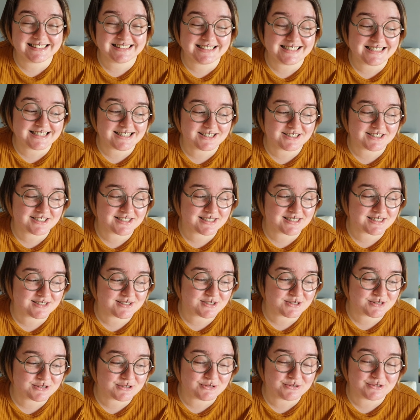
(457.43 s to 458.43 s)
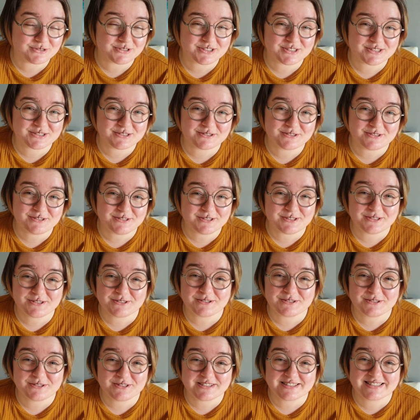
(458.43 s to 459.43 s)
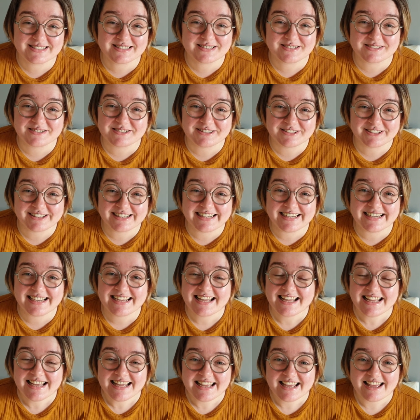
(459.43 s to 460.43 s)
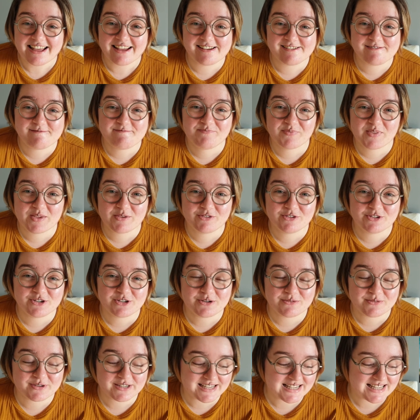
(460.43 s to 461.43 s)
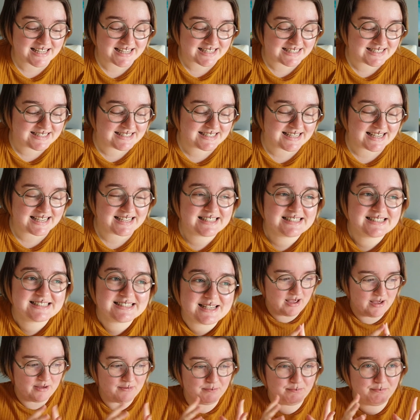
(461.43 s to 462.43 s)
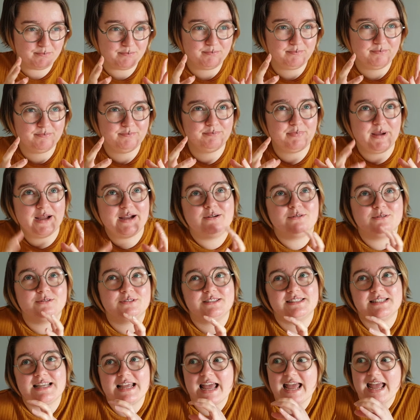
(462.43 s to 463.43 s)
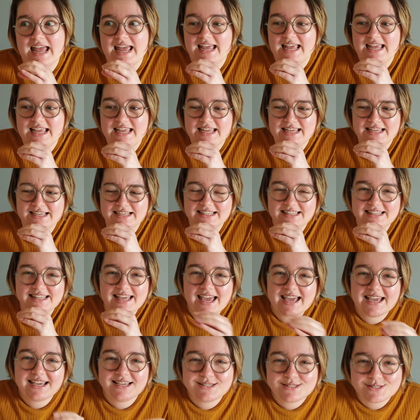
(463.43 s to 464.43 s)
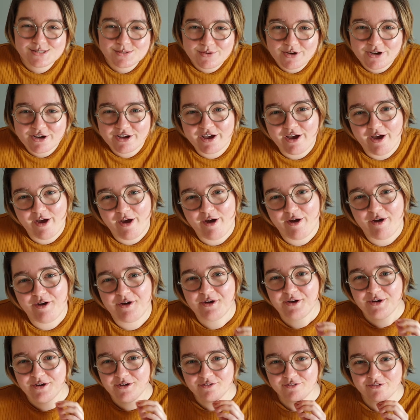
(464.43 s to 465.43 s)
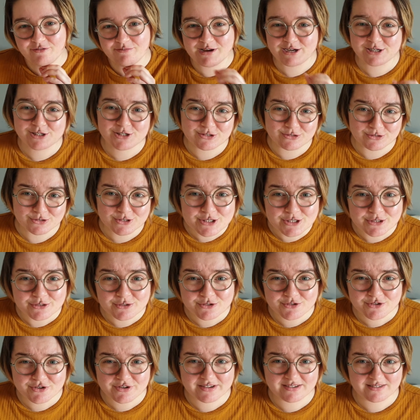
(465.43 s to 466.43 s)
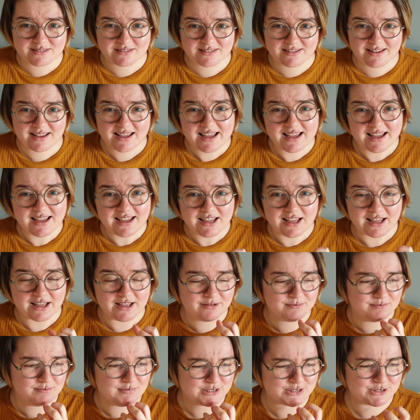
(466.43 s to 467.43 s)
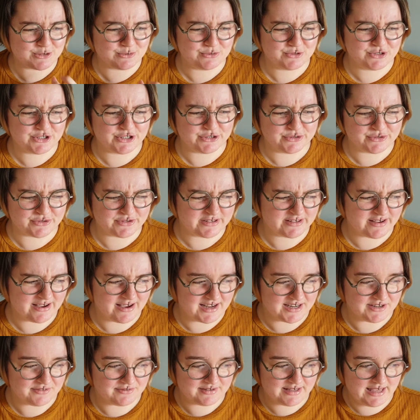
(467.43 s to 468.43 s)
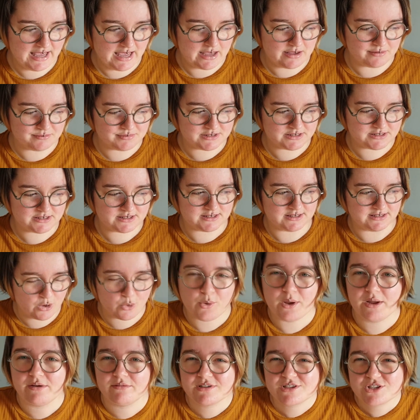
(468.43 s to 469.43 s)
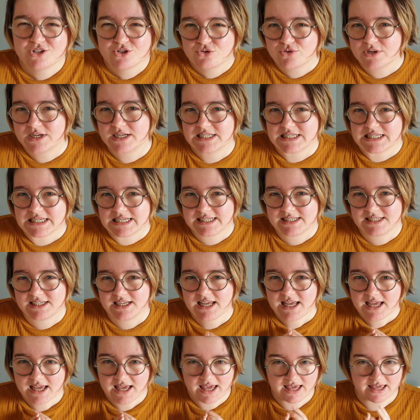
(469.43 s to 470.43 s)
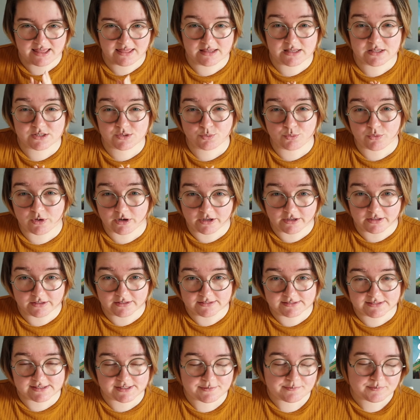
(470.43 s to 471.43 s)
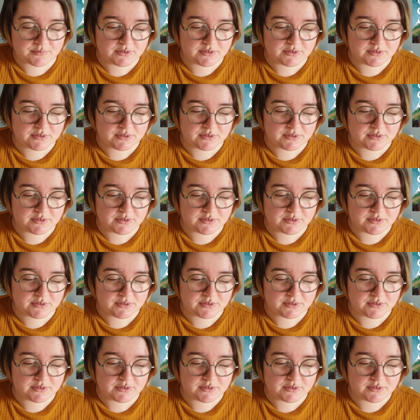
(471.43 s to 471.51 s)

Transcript: such a gorgeous story. If you don't know what it is, it's about a caseworker for magical children. Magical children are kind of kept quite restricted in this world,